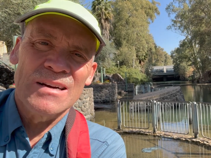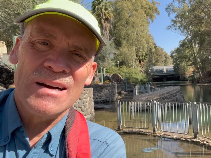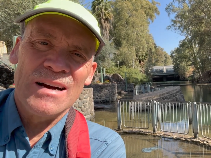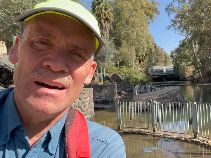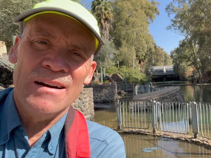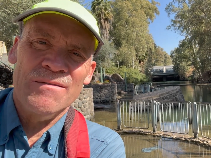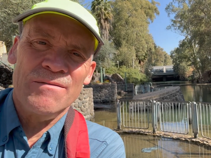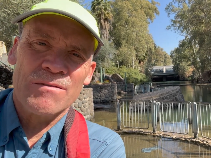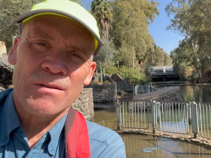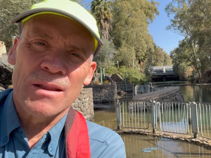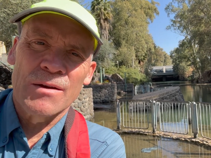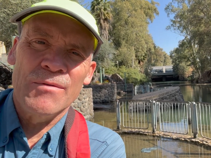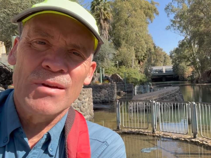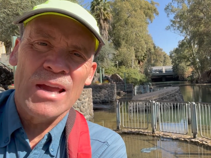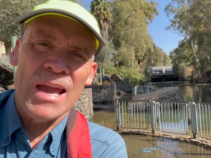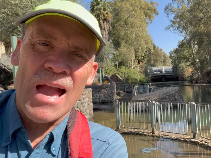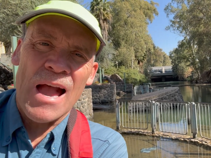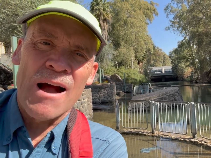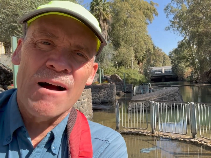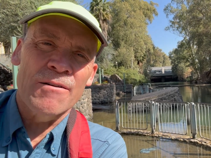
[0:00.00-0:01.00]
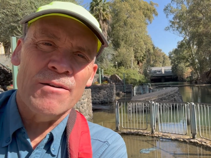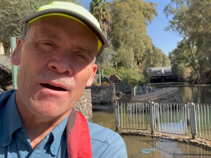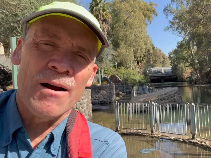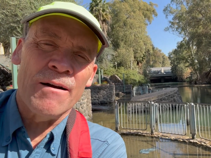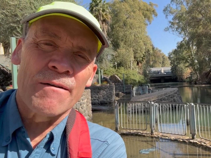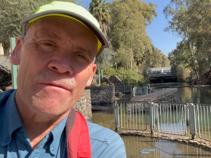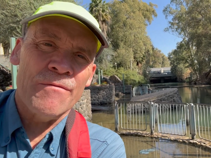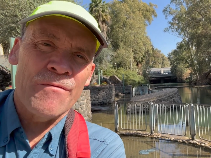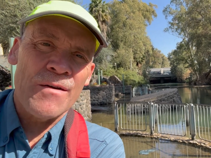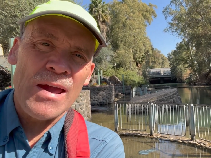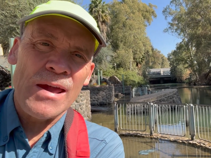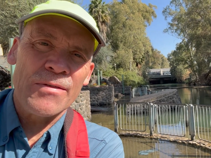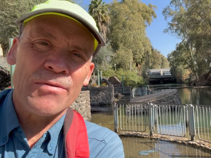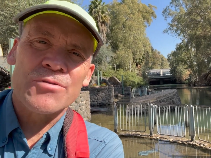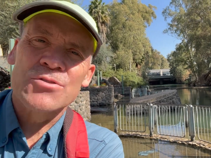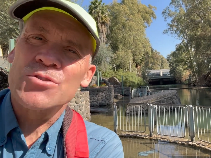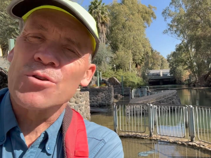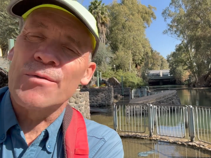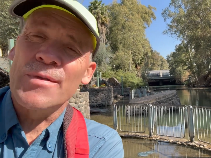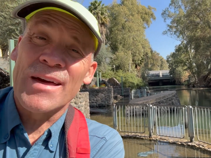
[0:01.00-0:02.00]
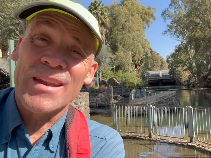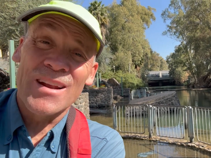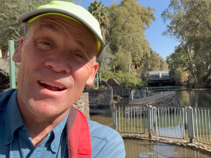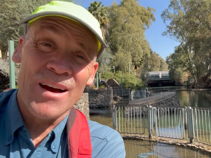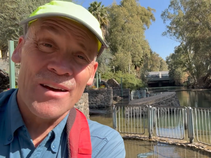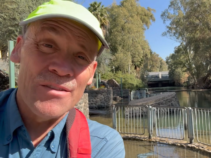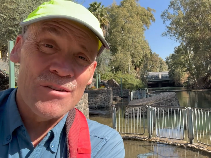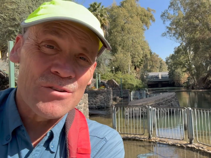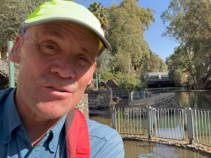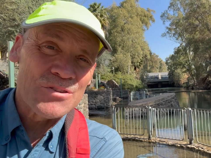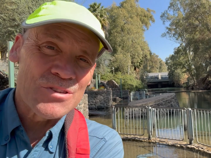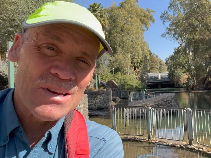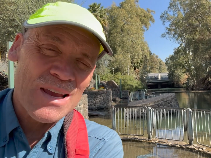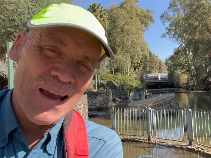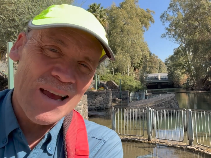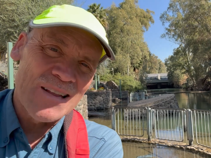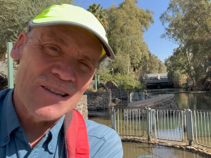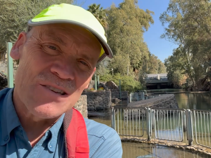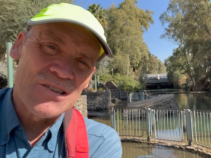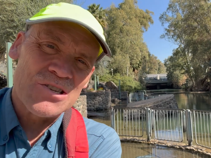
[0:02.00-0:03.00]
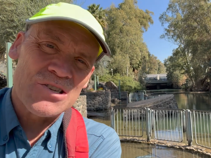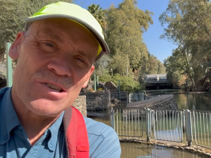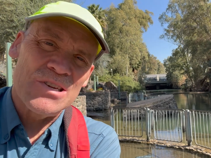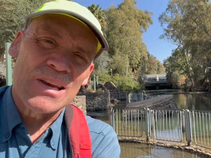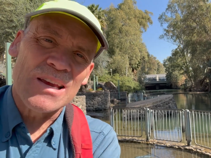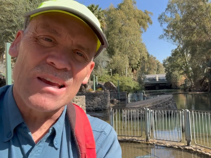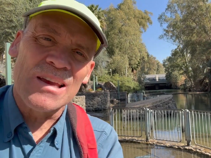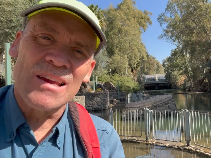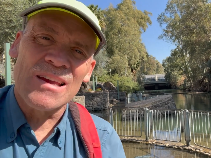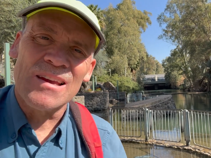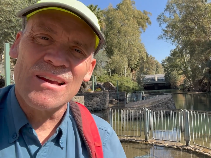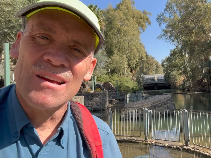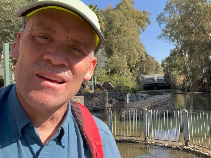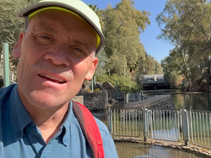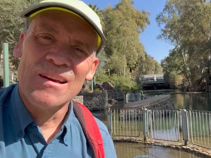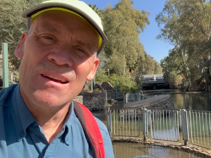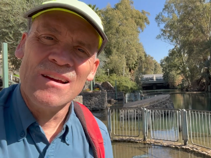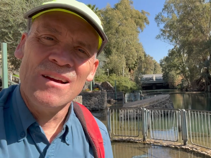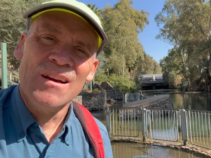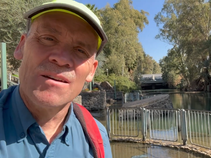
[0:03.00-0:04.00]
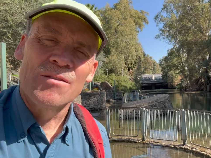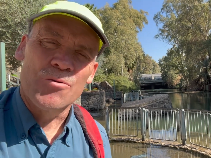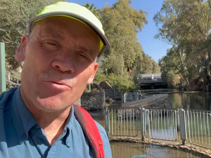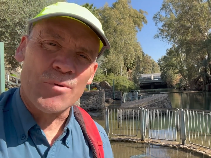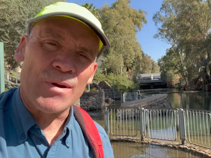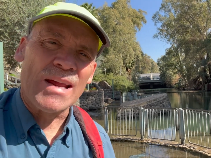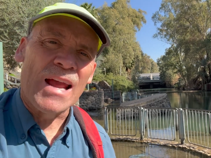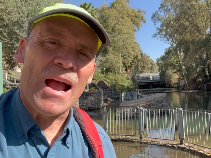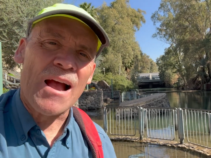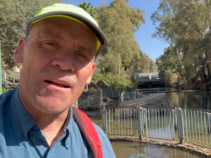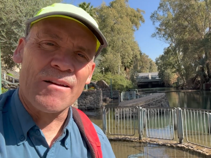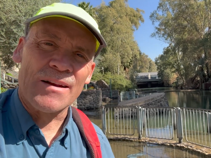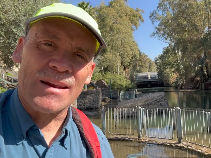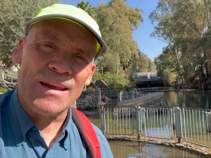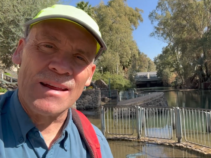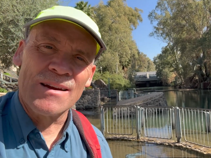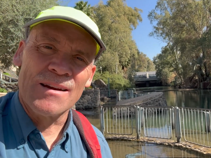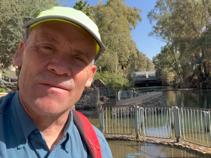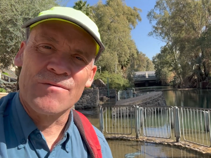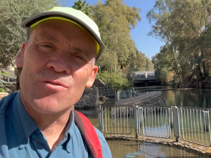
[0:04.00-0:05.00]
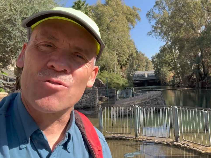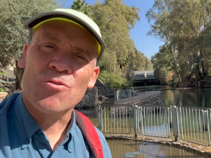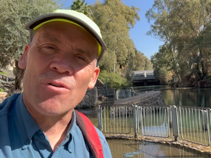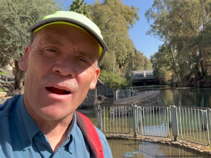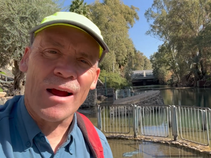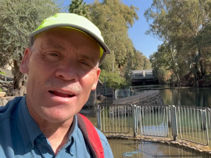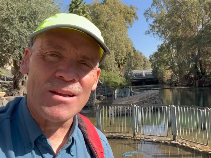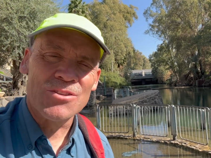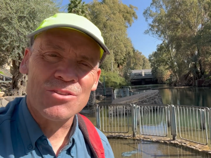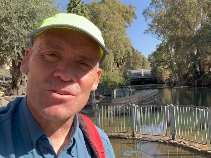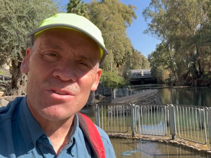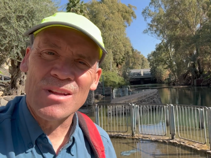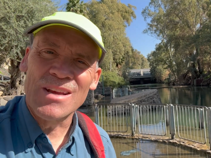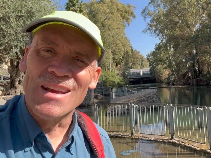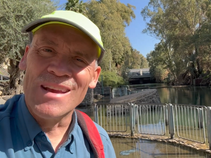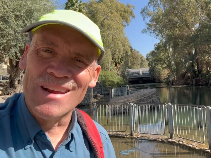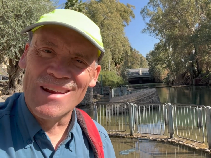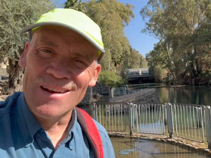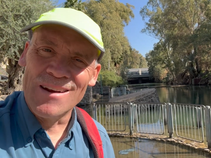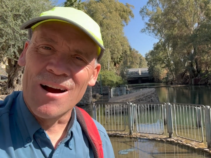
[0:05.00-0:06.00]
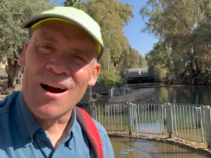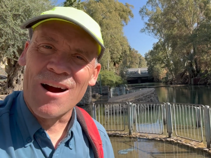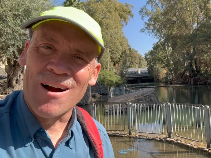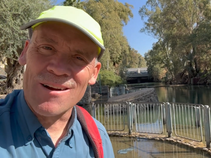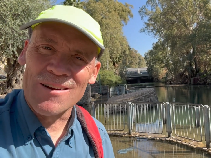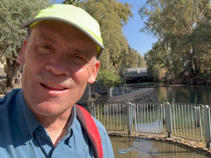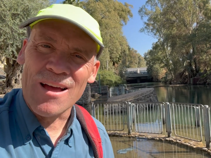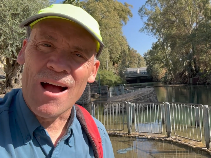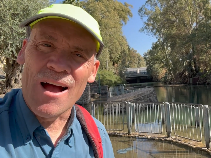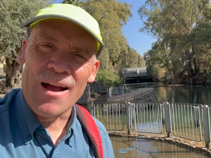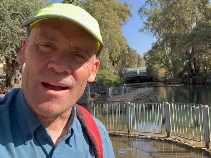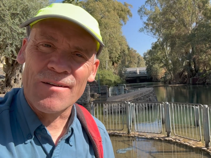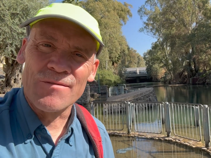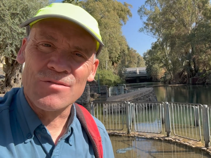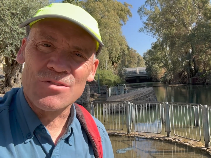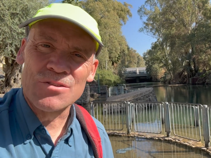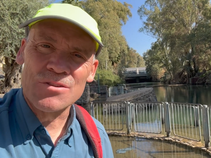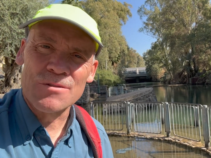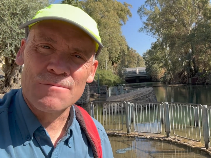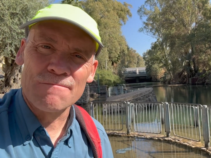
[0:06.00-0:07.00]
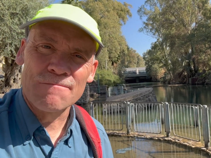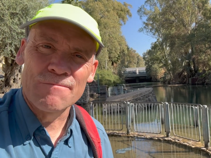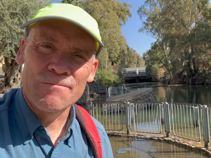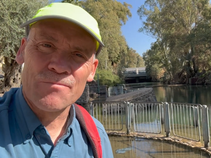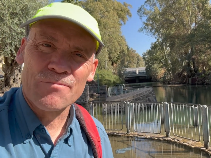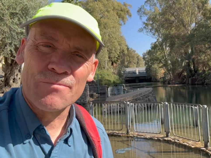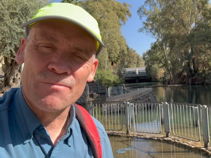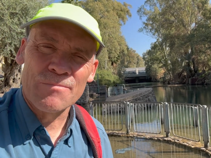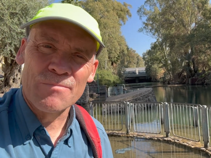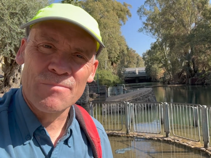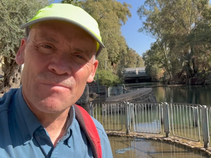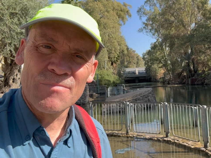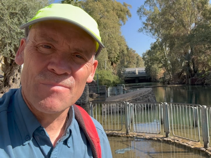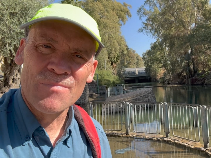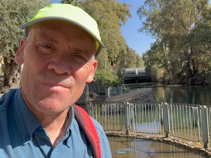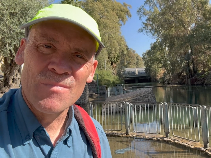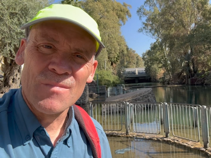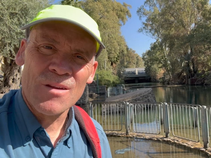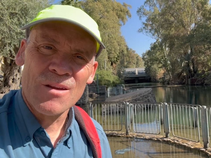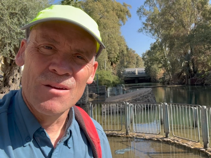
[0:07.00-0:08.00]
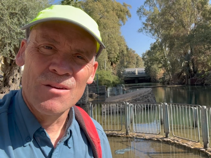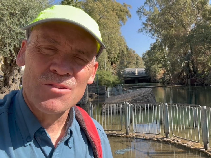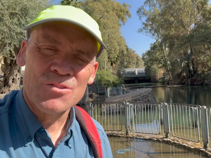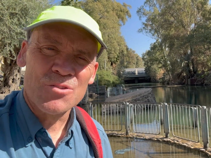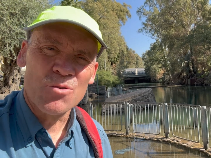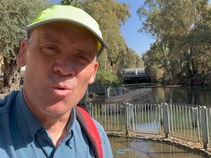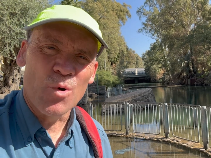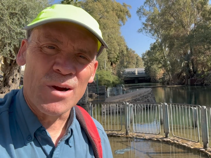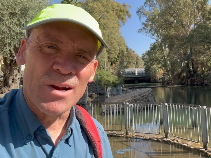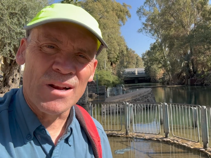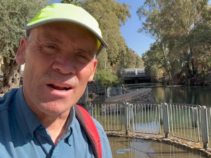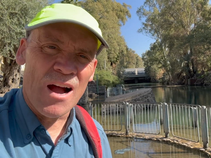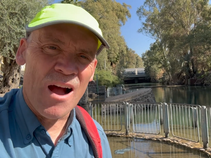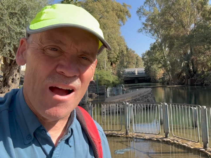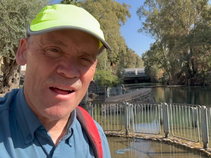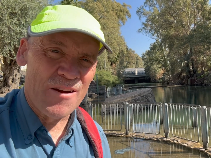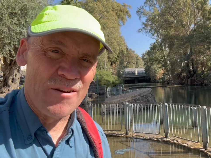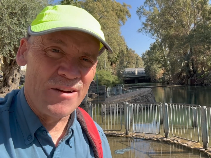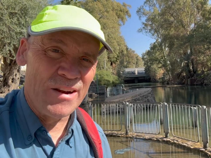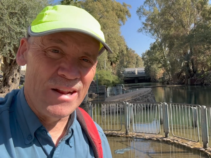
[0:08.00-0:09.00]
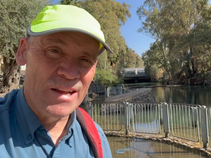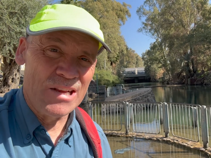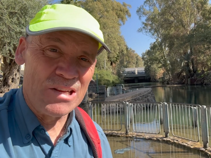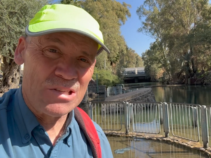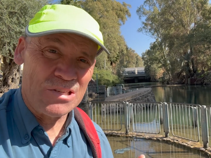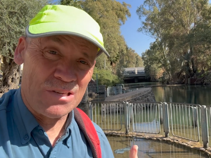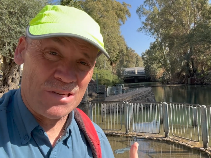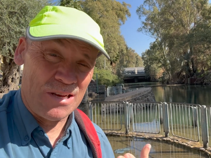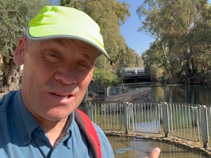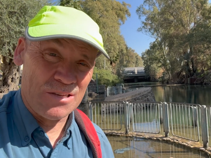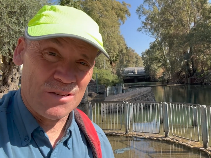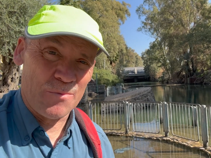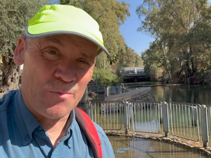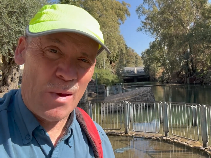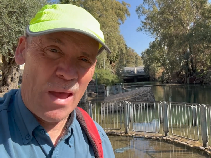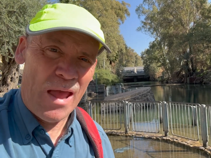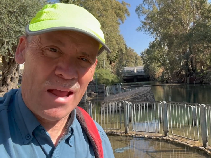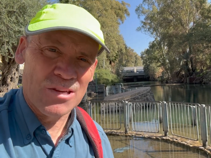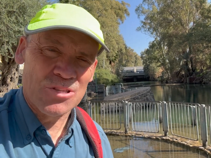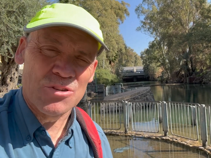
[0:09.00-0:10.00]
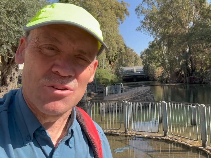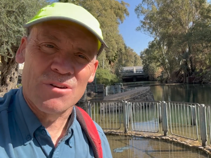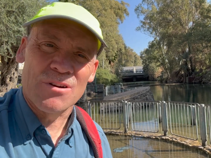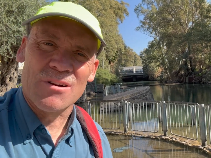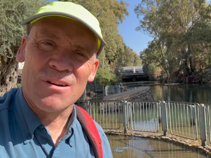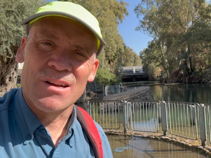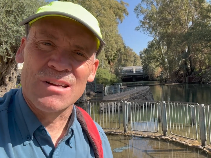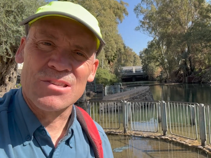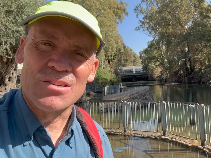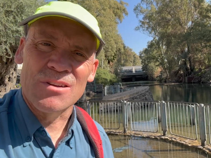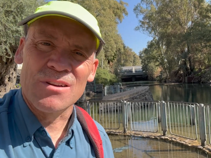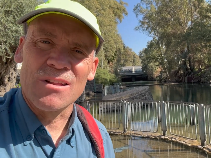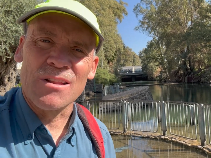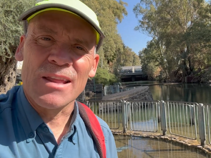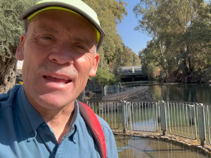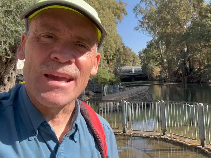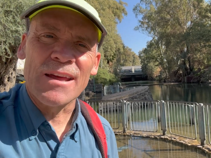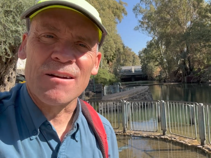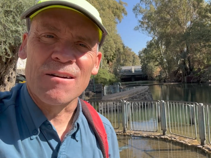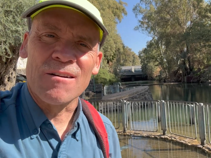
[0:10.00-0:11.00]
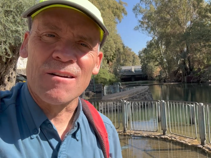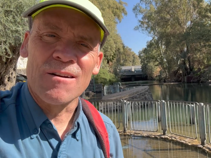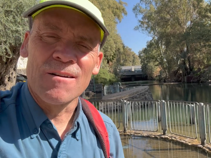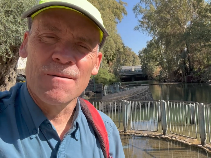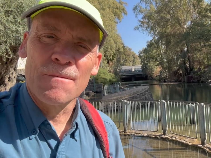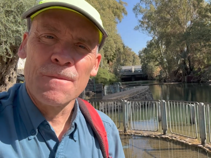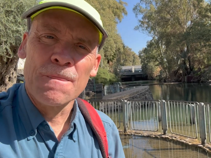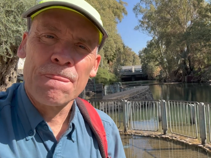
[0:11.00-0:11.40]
of living out our faith so that others can see the reality of Christ in our lives. So what an honor it is as a pastor, as a leader,